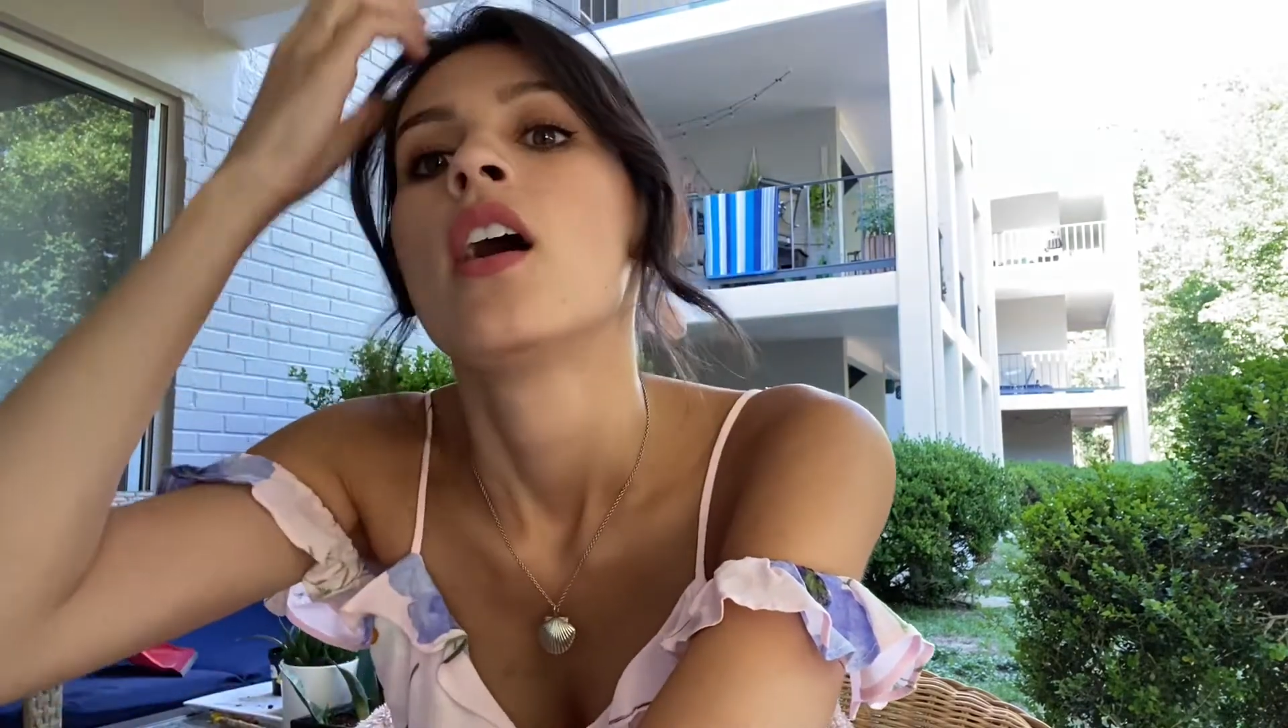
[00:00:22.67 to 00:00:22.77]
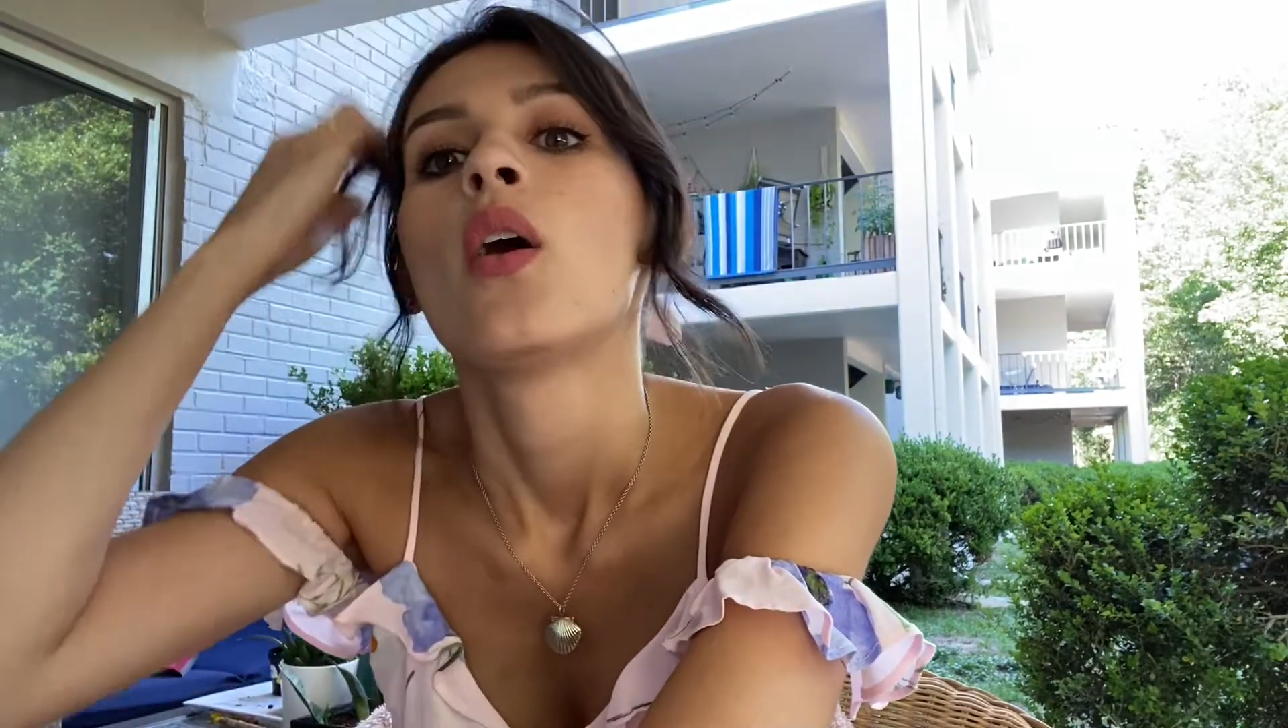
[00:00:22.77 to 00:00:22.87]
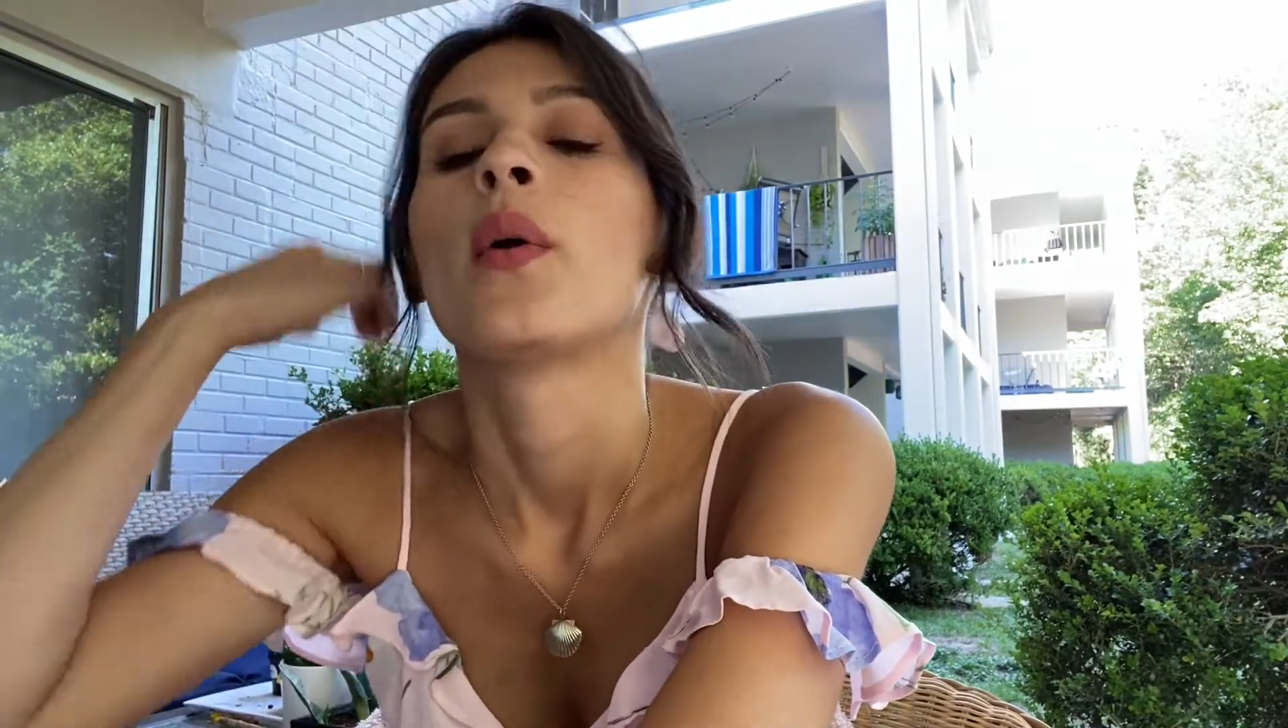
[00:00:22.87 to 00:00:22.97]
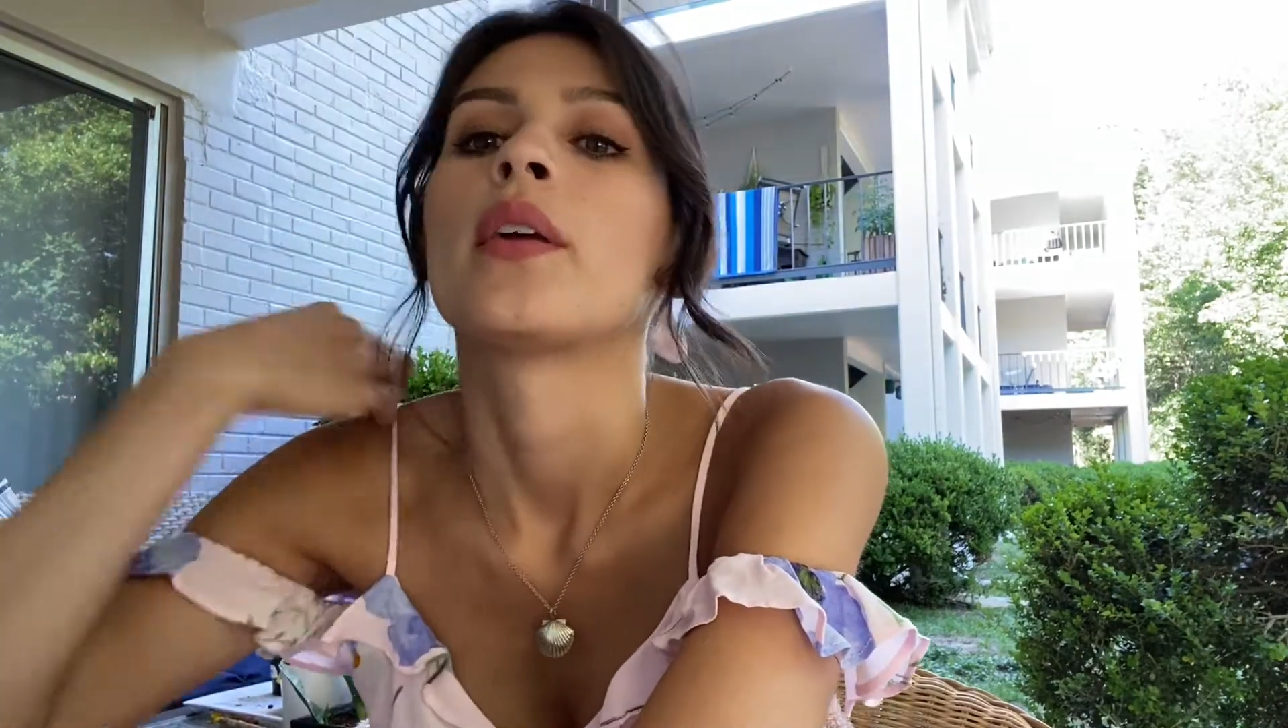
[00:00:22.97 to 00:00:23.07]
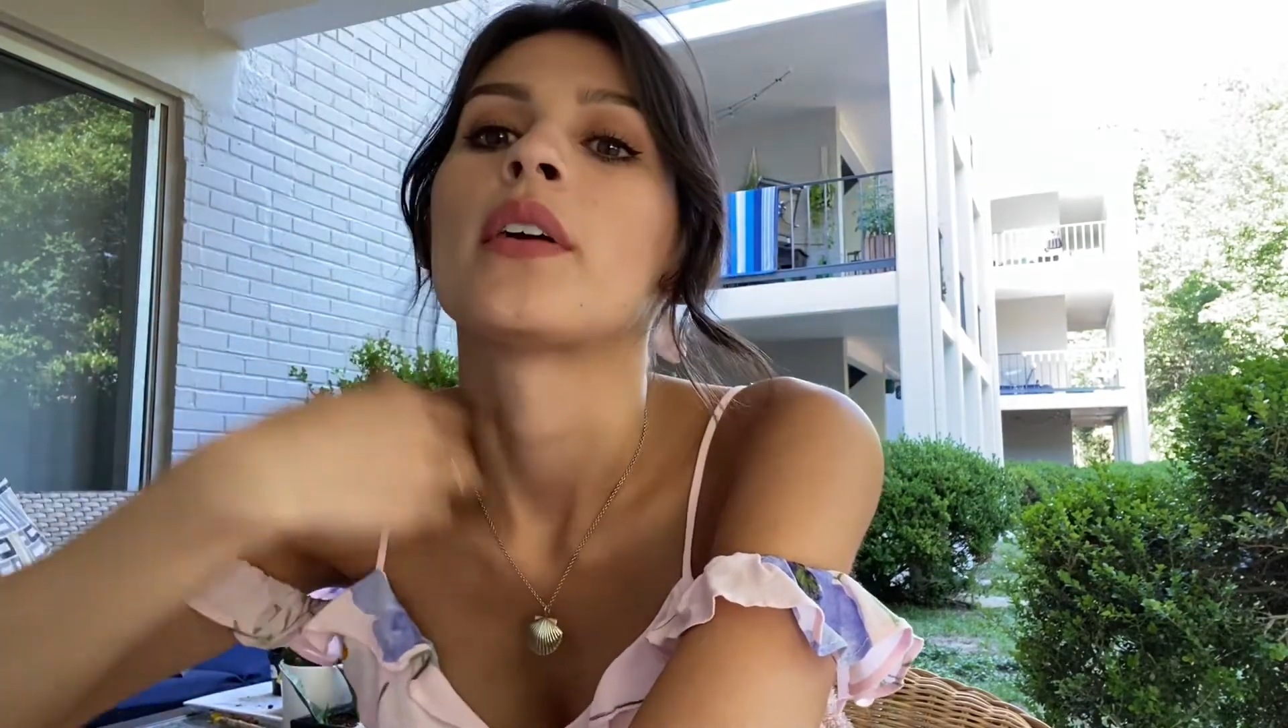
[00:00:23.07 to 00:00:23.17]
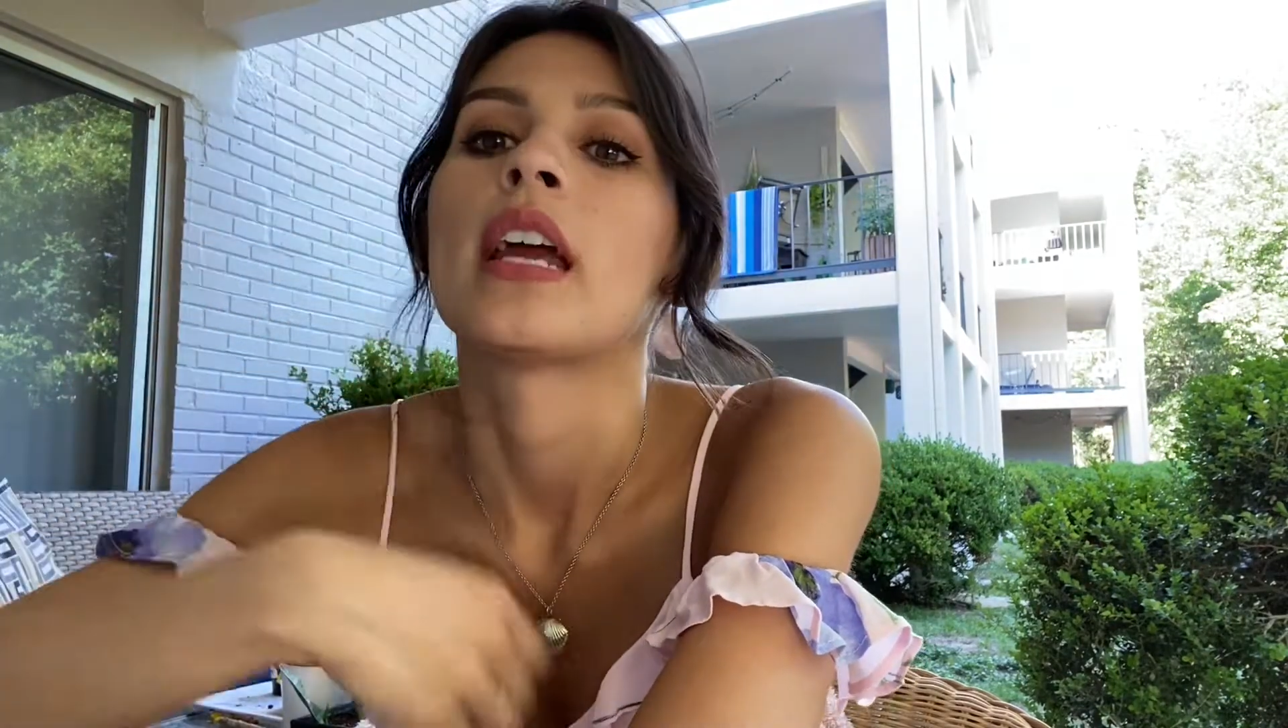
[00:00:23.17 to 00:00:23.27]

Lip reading: we were